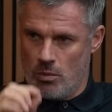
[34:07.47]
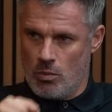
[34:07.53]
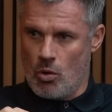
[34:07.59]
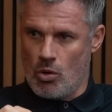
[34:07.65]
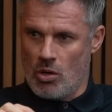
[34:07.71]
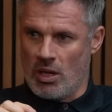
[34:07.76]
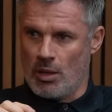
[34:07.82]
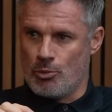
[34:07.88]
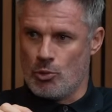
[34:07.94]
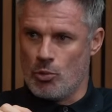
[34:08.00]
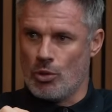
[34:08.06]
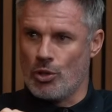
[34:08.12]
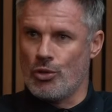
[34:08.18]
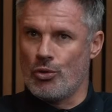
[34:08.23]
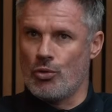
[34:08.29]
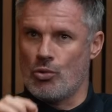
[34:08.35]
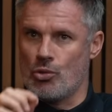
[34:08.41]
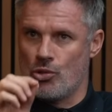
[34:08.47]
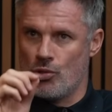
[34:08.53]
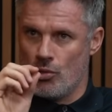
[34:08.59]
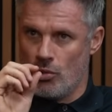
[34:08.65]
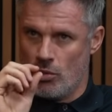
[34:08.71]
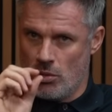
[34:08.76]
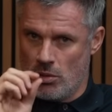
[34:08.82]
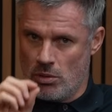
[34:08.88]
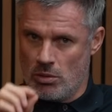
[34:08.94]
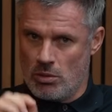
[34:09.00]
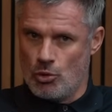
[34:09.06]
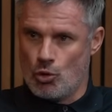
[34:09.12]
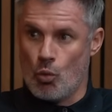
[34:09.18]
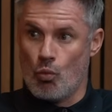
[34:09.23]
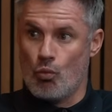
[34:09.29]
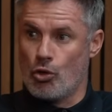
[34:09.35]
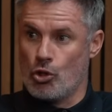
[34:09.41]
What clip do I want to use?
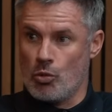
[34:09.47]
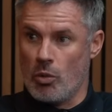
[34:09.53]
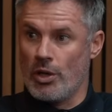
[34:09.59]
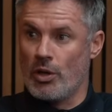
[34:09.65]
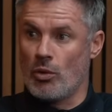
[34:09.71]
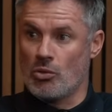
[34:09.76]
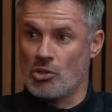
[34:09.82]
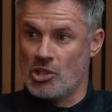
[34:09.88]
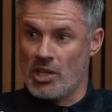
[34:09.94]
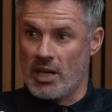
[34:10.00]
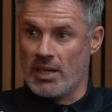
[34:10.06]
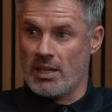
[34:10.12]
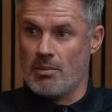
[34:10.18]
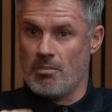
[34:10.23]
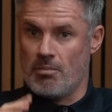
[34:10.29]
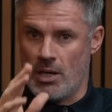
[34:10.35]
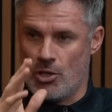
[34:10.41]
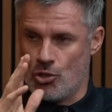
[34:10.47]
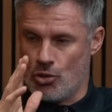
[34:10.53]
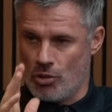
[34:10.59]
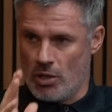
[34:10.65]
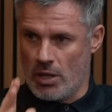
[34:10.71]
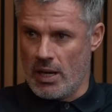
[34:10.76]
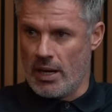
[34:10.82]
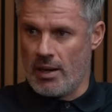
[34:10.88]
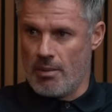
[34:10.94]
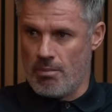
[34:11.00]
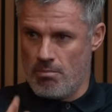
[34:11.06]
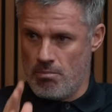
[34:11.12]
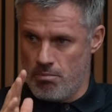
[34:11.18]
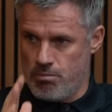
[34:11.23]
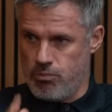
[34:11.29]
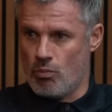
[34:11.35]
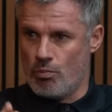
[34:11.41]
Don't rush what you're going to say. Make sure you get it.
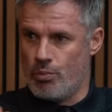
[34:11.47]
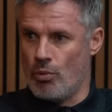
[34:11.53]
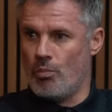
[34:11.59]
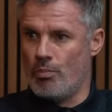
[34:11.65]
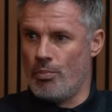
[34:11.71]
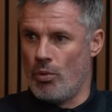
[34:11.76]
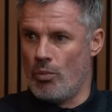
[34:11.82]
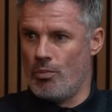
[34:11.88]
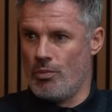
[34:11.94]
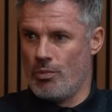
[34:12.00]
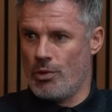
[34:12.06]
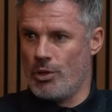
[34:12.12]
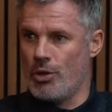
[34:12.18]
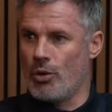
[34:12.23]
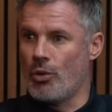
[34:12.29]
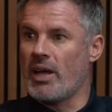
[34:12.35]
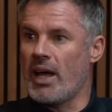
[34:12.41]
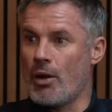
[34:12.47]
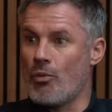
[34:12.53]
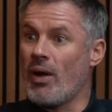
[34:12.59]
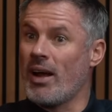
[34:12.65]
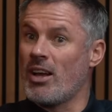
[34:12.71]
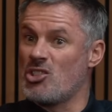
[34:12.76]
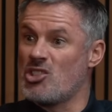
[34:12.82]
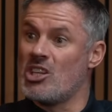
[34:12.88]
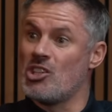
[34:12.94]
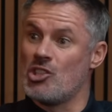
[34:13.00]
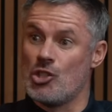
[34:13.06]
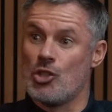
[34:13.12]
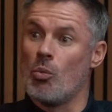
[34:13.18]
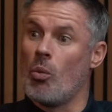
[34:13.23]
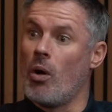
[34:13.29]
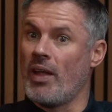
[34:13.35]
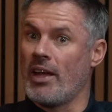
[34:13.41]
But you know, you get it right, because this is
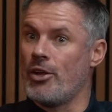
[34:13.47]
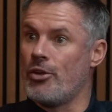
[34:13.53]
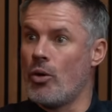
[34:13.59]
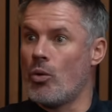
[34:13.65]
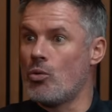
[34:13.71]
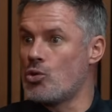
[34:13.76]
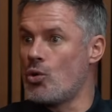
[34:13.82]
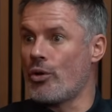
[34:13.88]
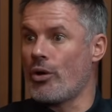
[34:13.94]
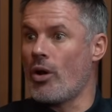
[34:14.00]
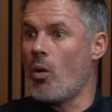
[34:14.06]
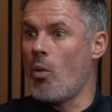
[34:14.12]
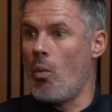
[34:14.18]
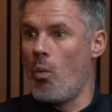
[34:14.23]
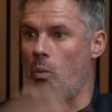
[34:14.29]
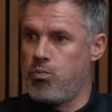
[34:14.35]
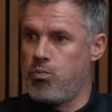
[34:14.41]
the one that you know is going to go.